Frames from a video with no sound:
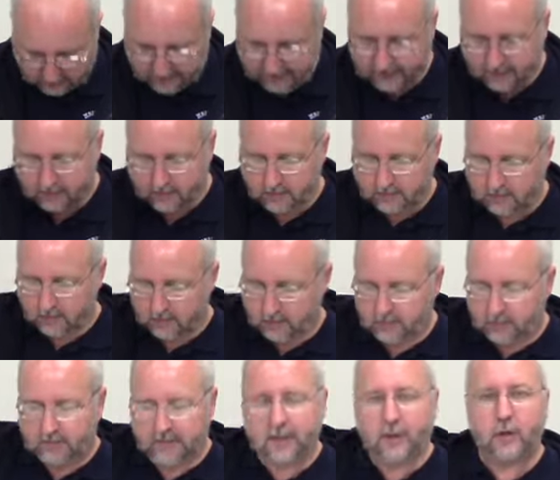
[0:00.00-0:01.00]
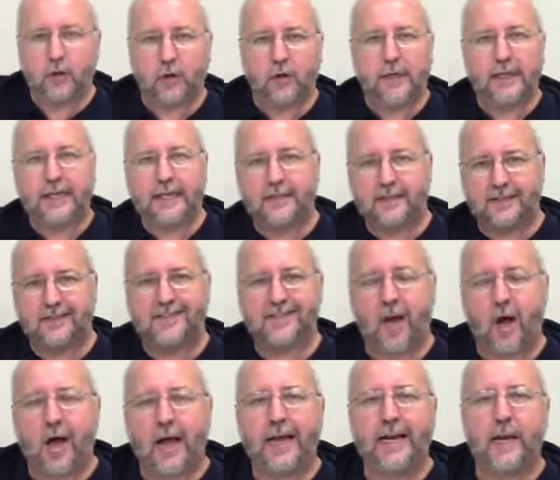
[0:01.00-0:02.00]
Like literally
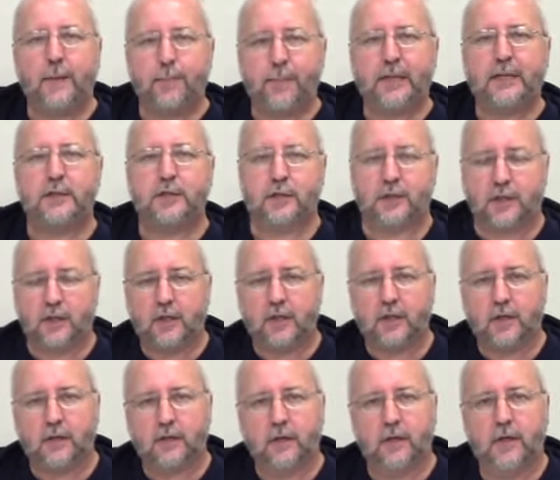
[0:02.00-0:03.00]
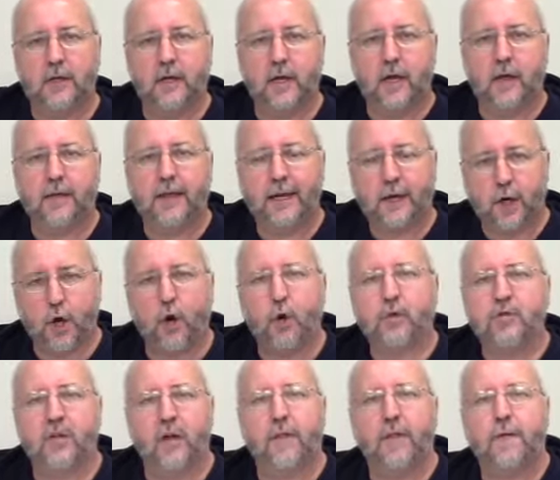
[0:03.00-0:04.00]
design a picture that
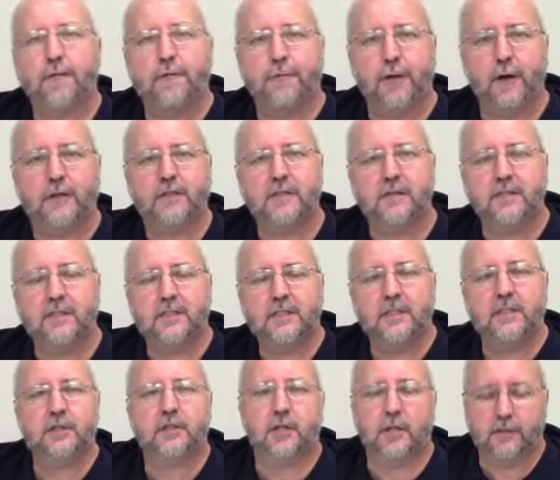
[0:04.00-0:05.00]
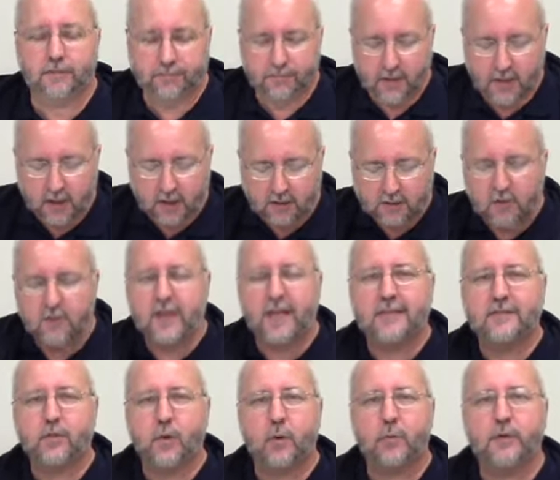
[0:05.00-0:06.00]
goes on the front of the t-shirt. So
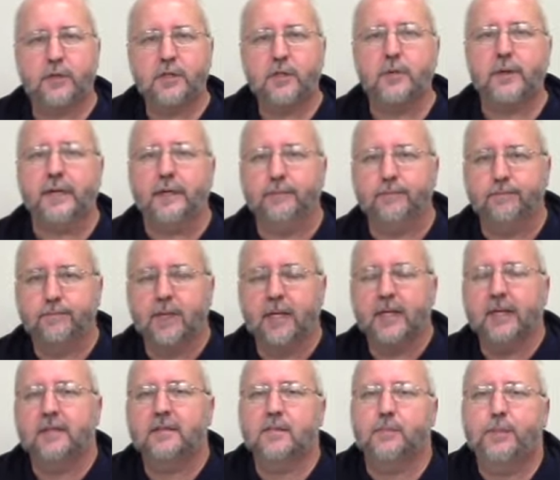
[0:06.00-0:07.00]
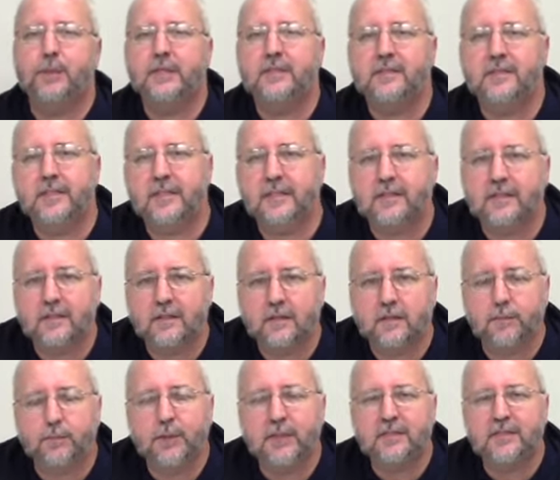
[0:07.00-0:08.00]
that's what we're doing. It's a
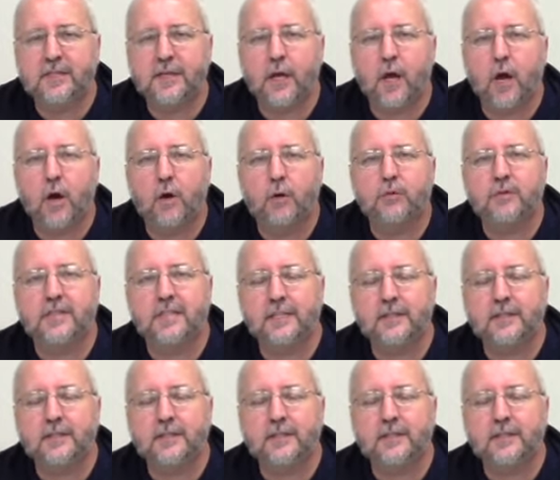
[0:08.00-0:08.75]
PTO